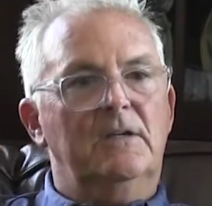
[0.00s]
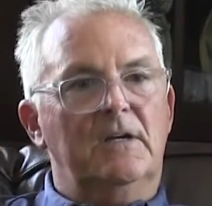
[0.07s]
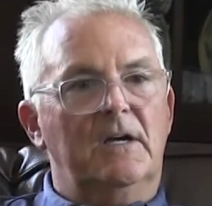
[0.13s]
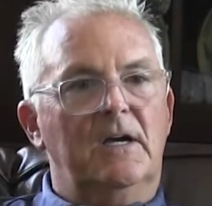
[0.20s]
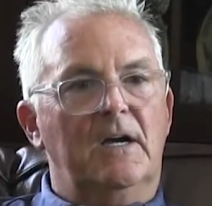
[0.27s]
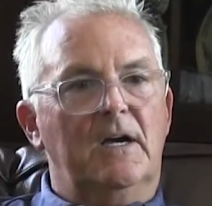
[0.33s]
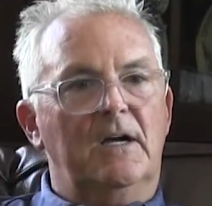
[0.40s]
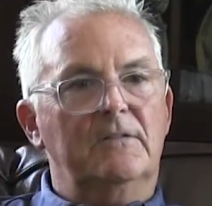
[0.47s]
uh,
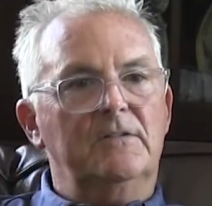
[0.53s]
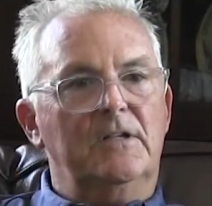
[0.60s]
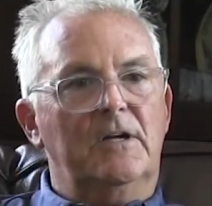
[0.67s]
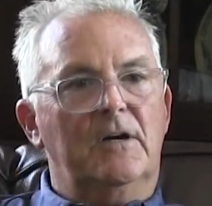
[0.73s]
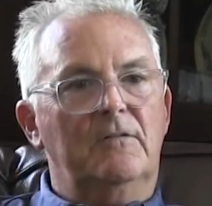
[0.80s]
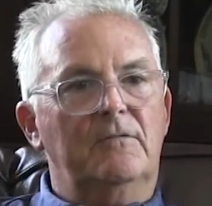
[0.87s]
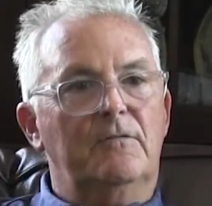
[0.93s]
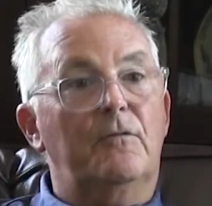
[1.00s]
you
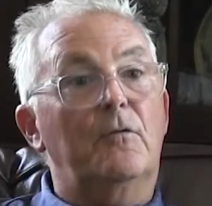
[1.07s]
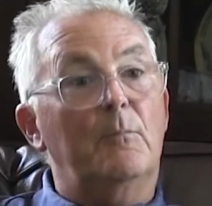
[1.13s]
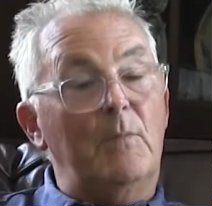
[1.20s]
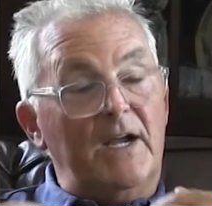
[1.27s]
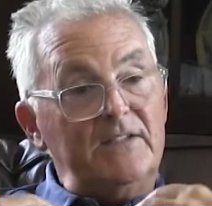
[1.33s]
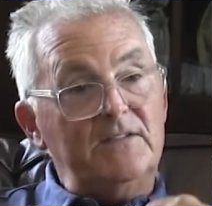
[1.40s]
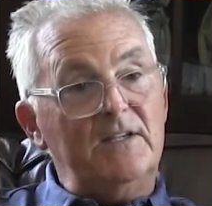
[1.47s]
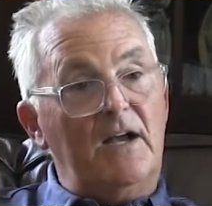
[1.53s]
know, for
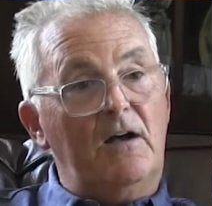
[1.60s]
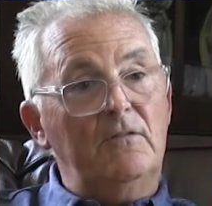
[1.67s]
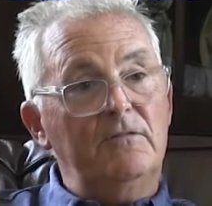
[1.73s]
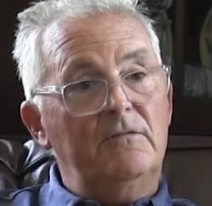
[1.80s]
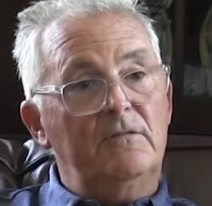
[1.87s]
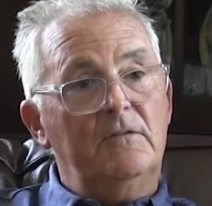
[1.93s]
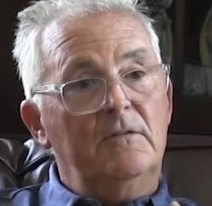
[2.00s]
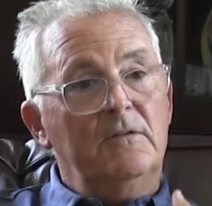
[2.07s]
myself
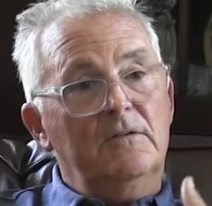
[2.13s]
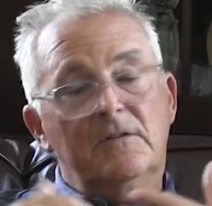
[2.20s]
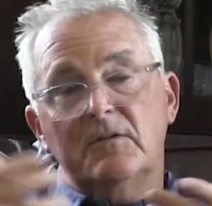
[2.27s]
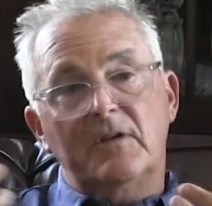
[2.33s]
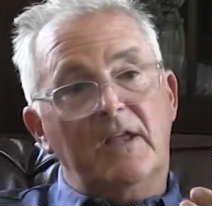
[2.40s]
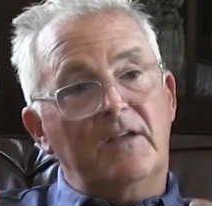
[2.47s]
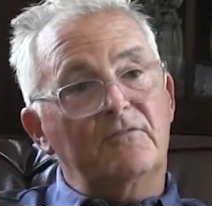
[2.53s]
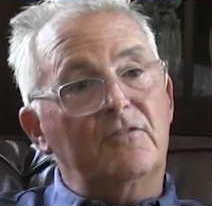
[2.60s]

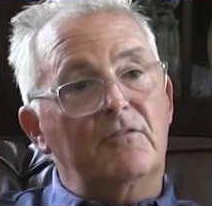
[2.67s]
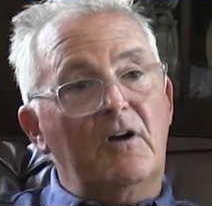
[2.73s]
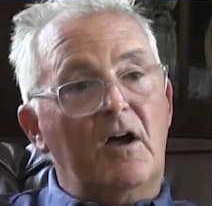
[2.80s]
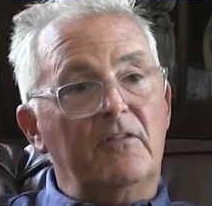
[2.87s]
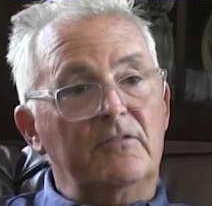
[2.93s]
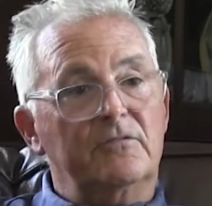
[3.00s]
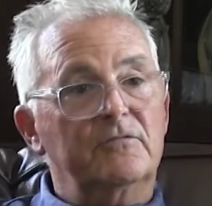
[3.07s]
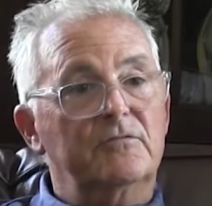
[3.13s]
and for
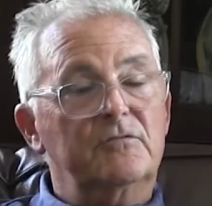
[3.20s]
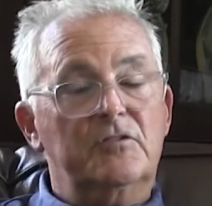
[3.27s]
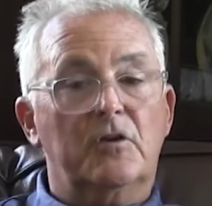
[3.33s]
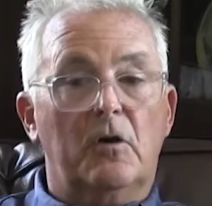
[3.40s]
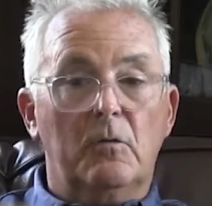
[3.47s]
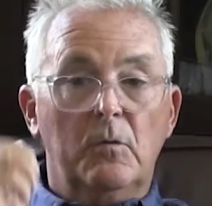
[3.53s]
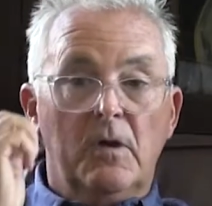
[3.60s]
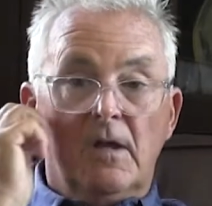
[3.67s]
others.
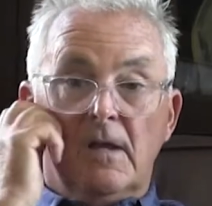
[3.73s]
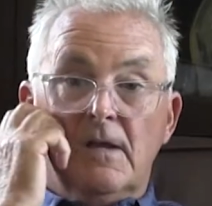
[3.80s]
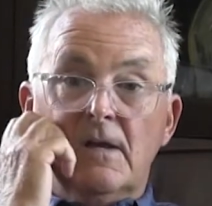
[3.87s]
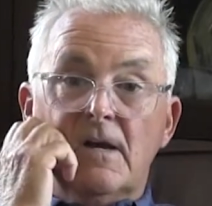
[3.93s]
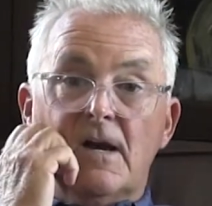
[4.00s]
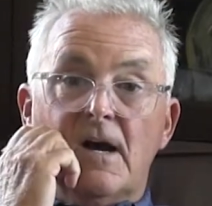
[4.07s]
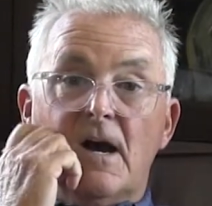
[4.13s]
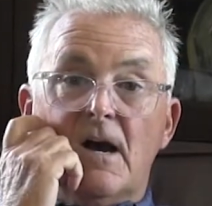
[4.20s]
So,
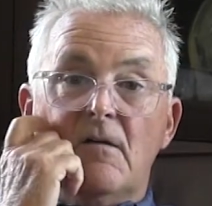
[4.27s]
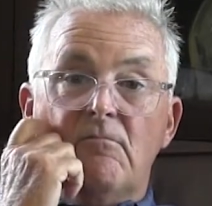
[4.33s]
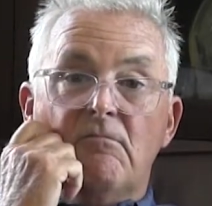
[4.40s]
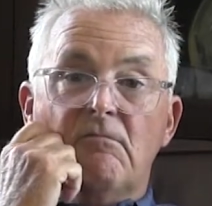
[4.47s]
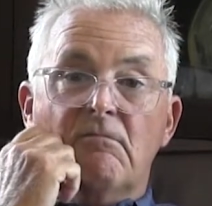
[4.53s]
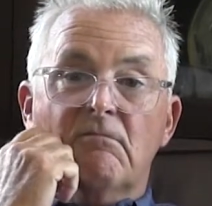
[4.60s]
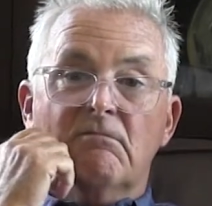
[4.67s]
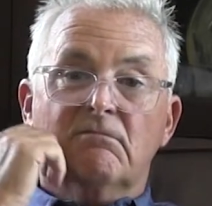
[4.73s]
um,
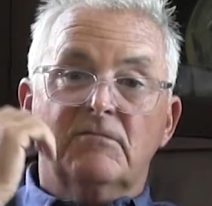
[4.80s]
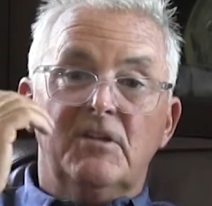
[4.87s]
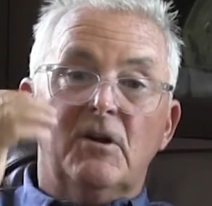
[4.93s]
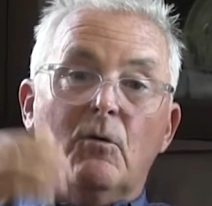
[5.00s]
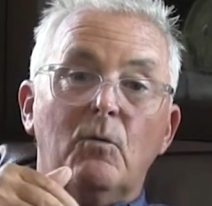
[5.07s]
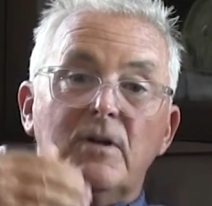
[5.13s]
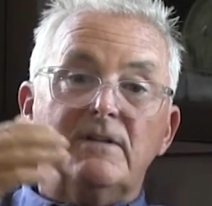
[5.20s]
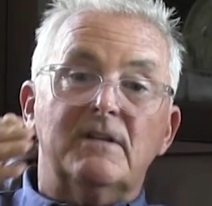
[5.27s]
you
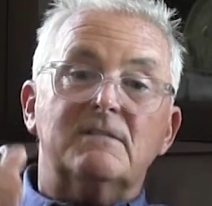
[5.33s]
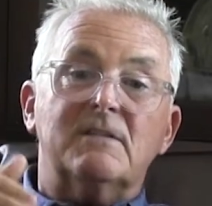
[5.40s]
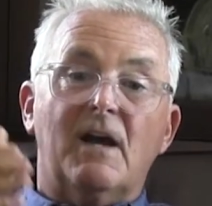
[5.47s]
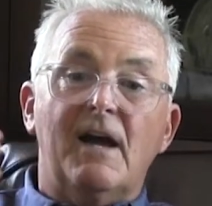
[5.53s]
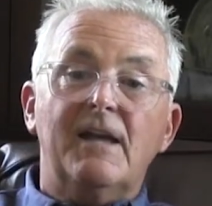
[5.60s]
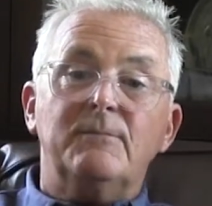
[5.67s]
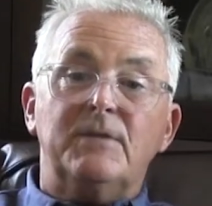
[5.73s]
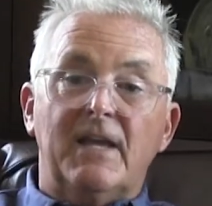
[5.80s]
know, when the
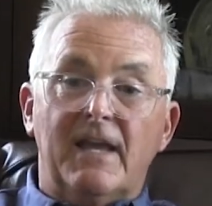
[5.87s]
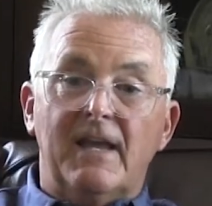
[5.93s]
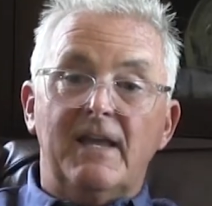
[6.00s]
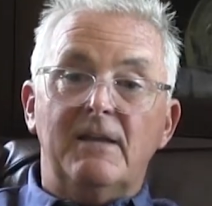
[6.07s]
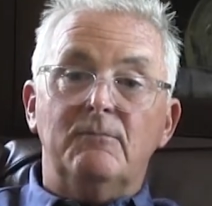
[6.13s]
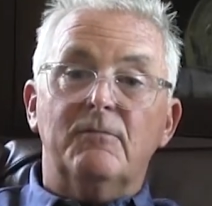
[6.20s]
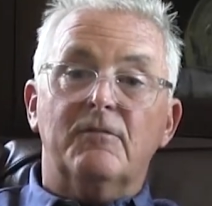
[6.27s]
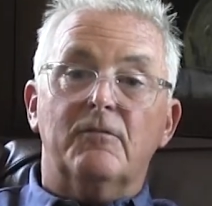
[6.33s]
time
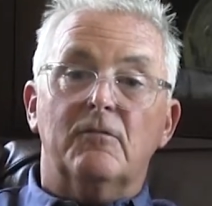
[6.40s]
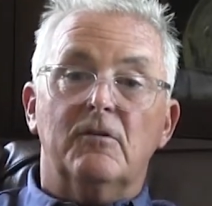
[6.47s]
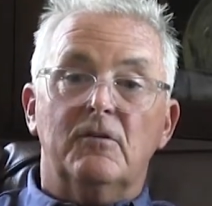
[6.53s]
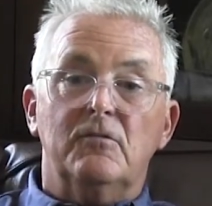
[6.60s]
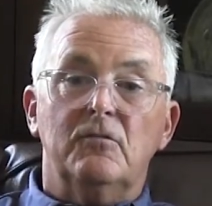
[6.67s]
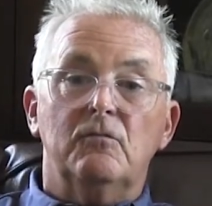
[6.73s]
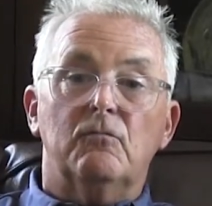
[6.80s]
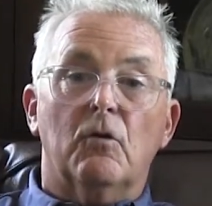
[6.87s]
came for a
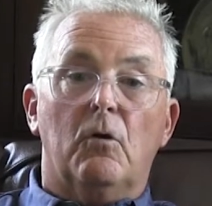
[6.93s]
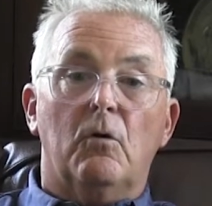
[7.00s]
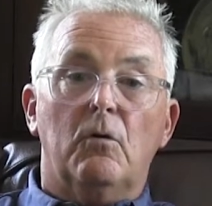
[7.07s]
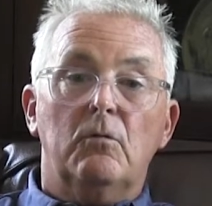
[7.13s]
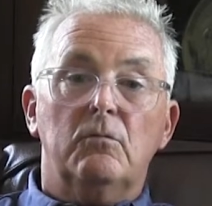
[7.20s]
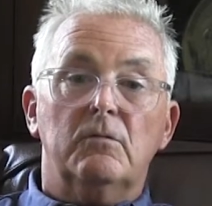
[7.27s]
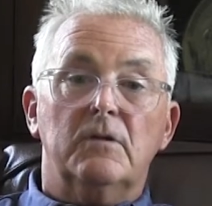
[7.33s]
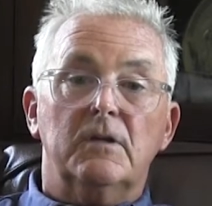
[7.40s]
new role,